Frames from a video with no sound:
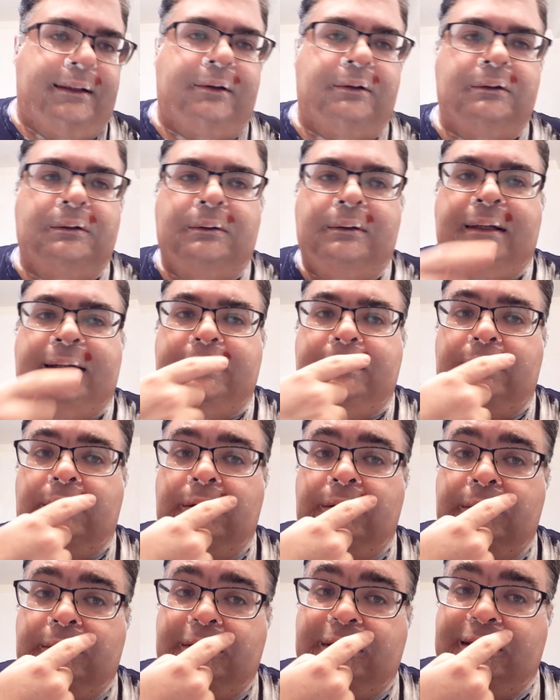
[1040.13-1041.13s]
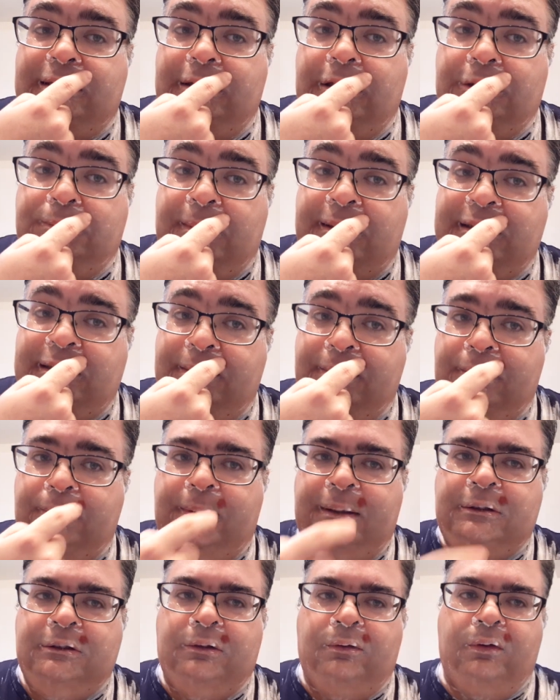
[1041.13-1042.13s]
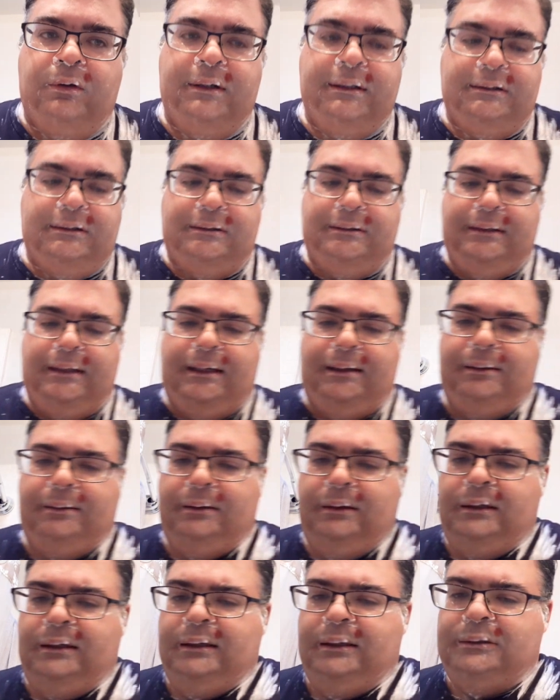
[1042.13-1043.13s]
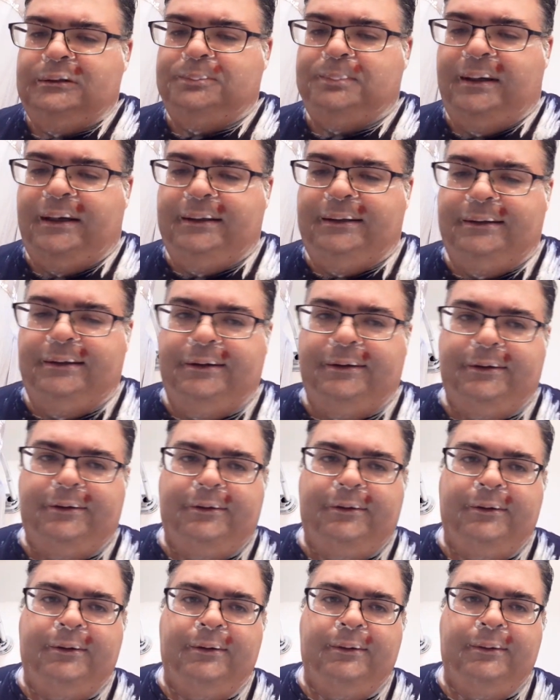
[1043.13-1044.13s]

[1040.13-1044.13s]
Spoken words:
going to use my study pencil for this spot there.